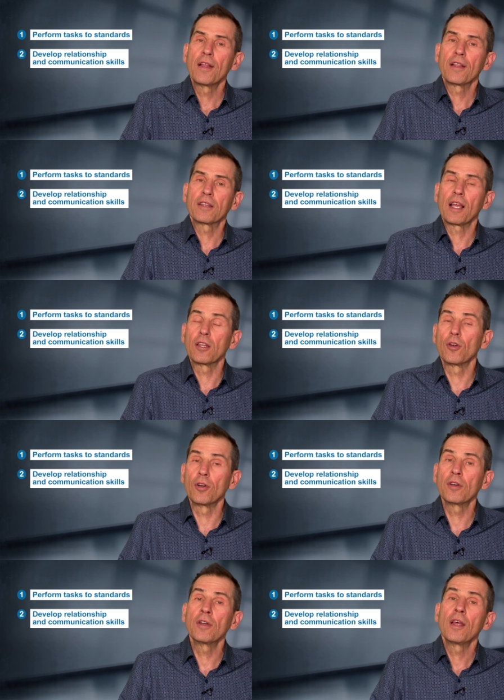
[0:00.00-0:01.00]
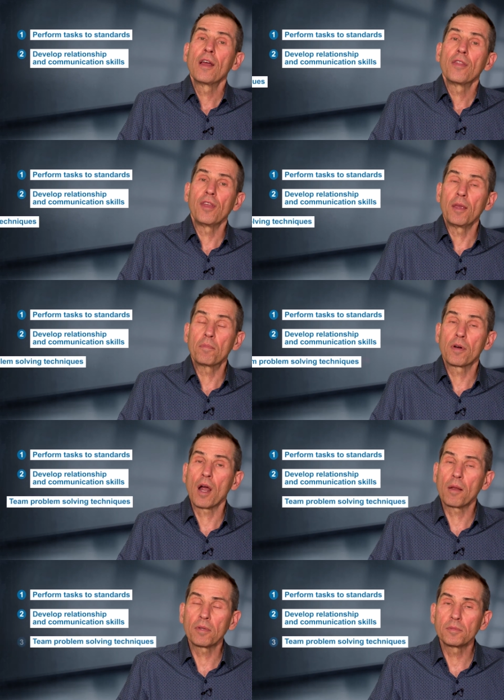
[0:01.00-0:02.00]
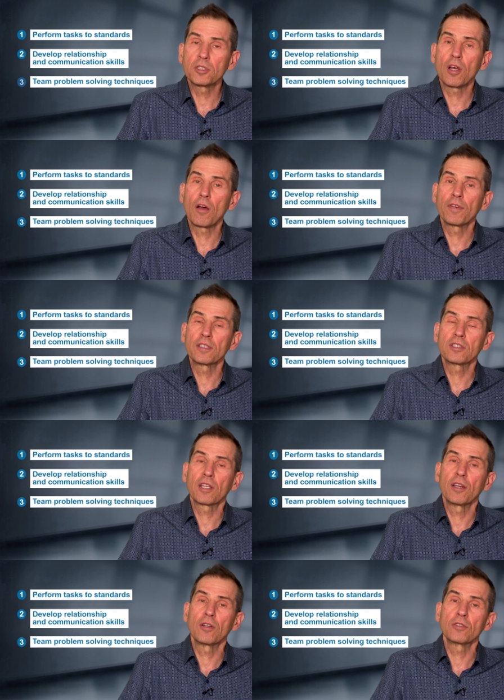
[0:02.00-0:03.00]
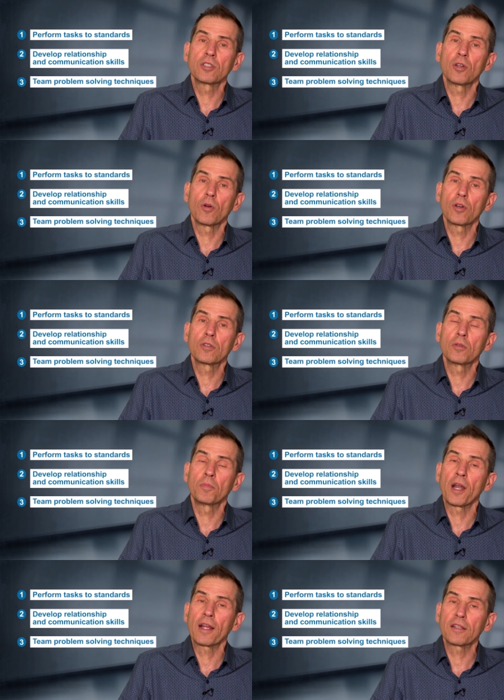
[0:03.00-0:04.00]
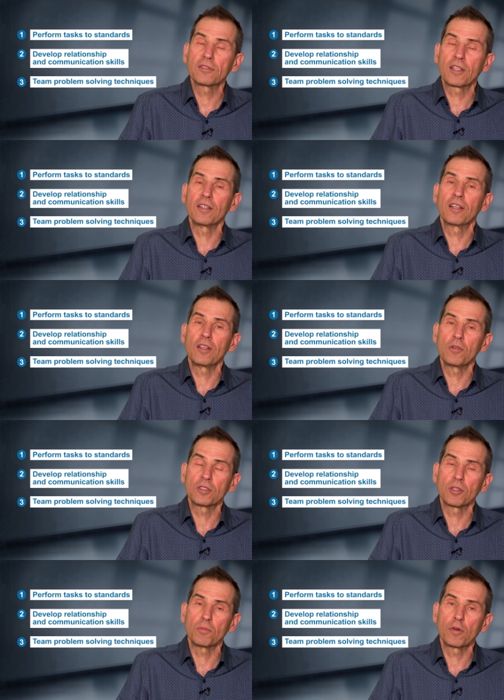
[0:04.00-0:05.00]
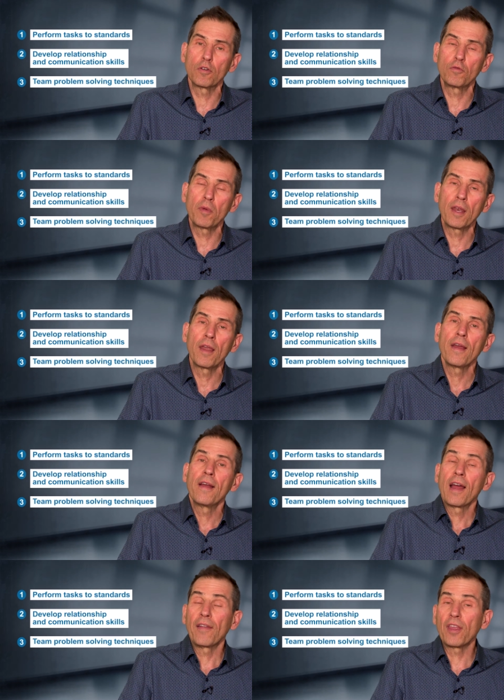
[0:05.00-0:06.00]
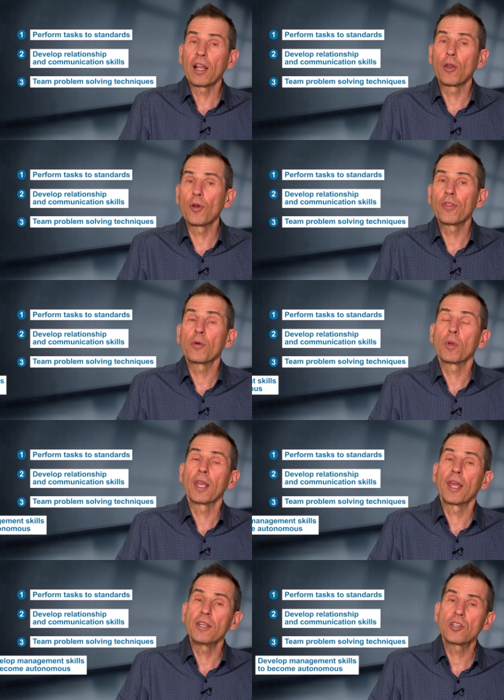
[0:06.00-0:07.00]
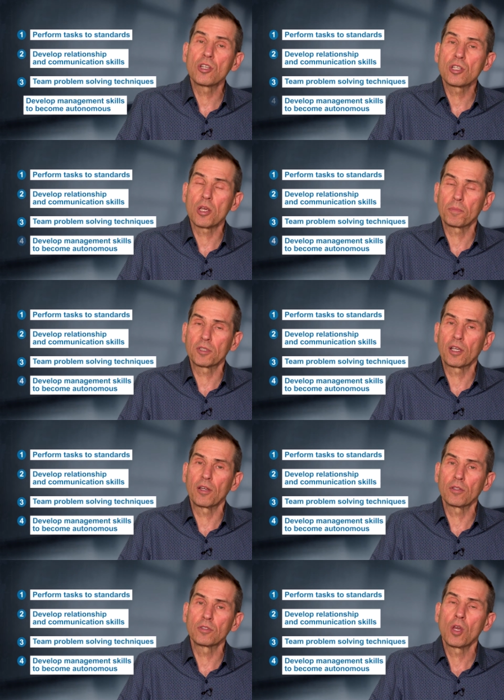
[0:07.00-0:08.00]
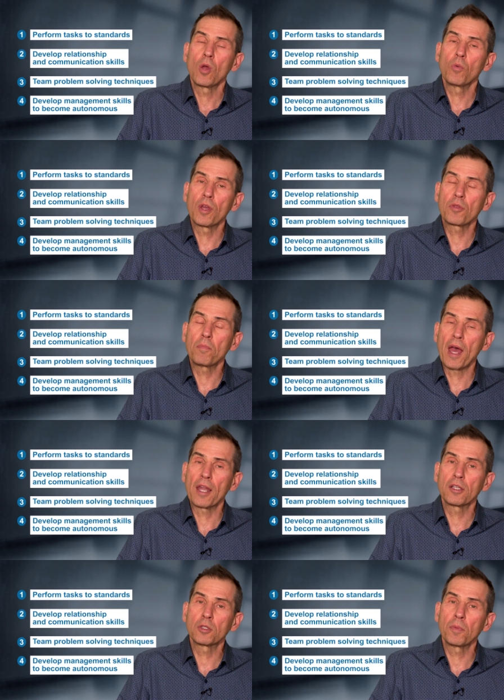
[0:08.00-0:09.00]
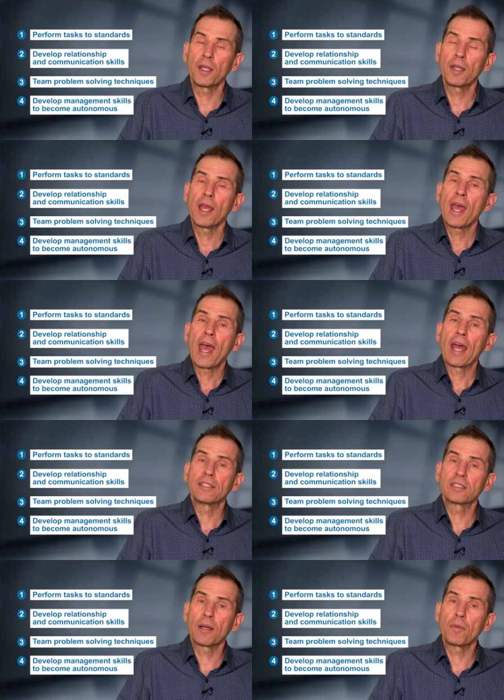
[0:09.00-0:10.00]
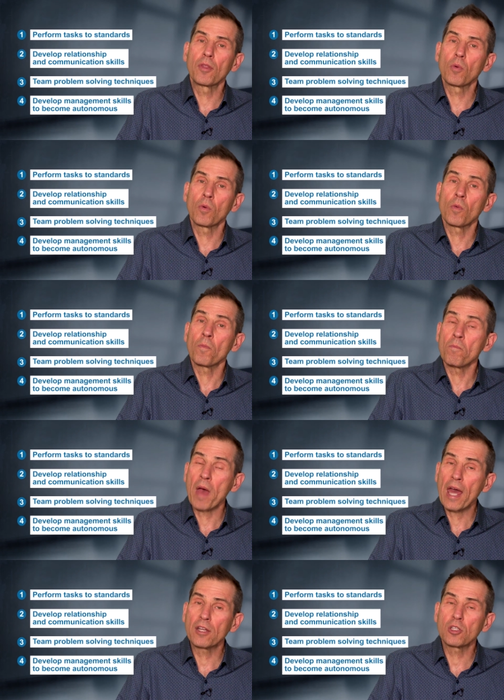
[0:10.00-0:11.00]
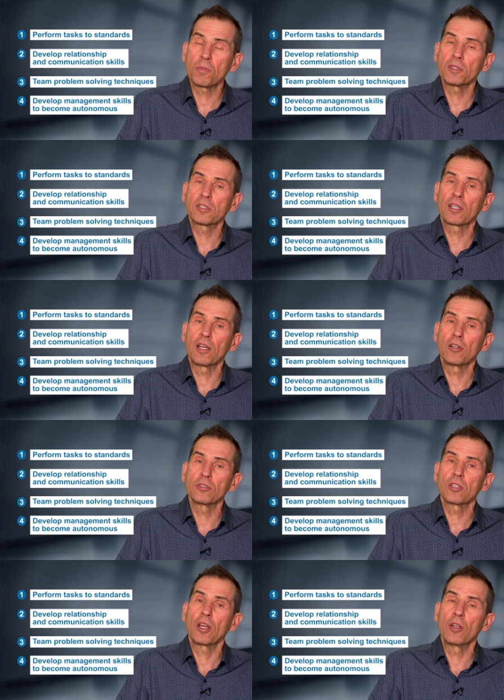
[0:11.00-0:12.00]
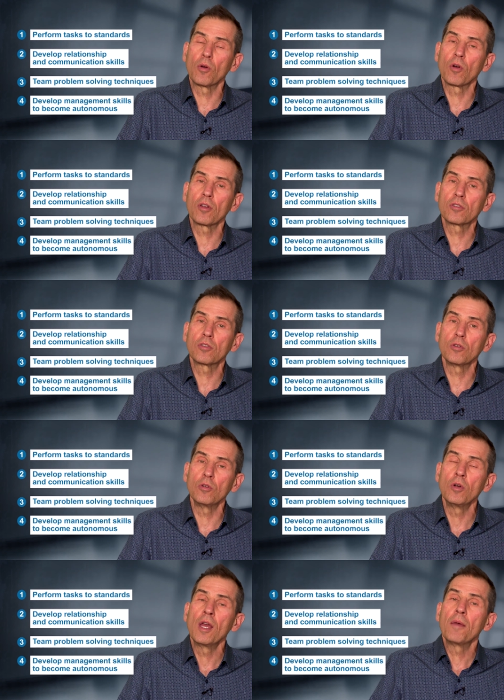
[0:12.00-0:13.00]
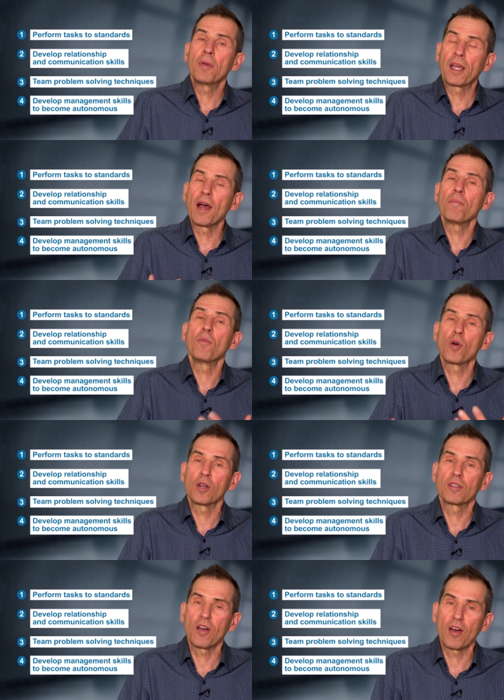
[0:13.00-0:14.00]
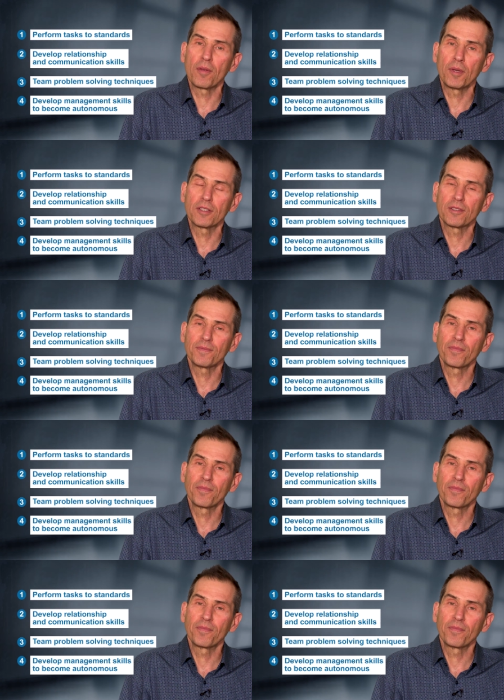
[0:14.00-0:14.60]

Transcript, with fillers: that they learn the problem-solving skills in order to practice continuous improvement, and they learn the relationship skills with management and some of the management skills in order to become more autonomous.